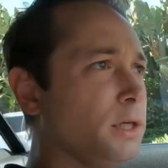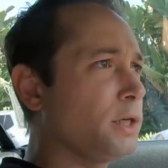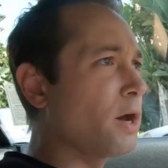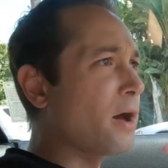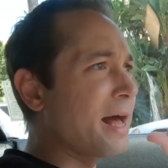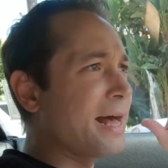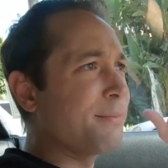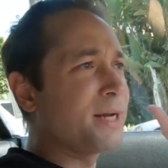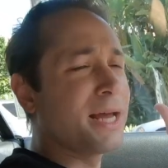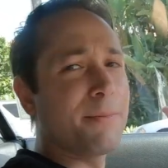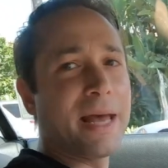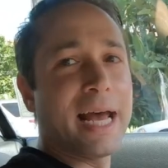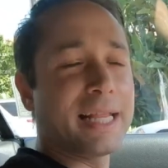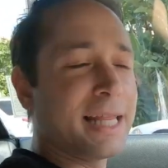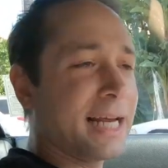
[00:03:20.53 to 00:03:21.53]
You know how
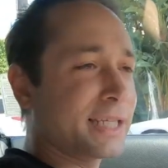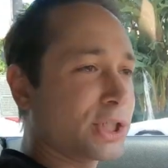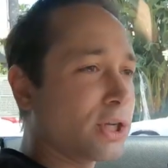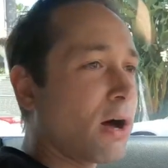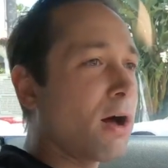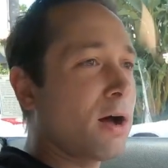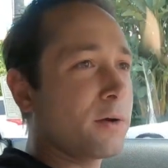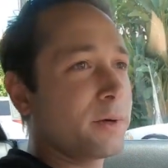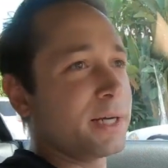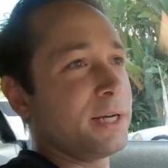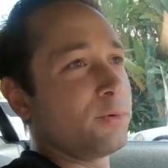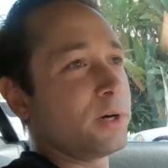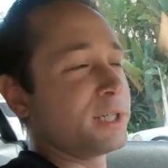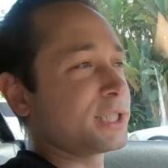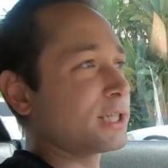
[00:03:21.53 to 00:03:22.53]
Eminem had that song
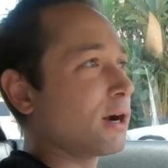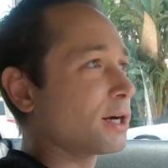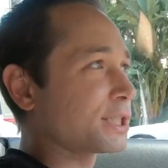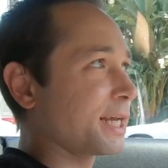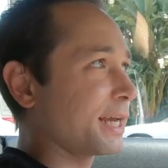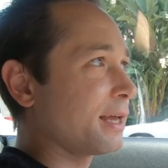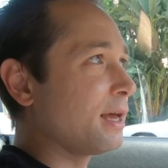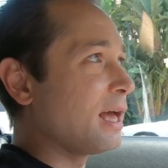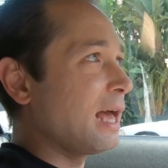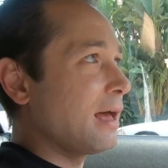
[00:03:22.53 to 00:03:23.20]
where it starts like,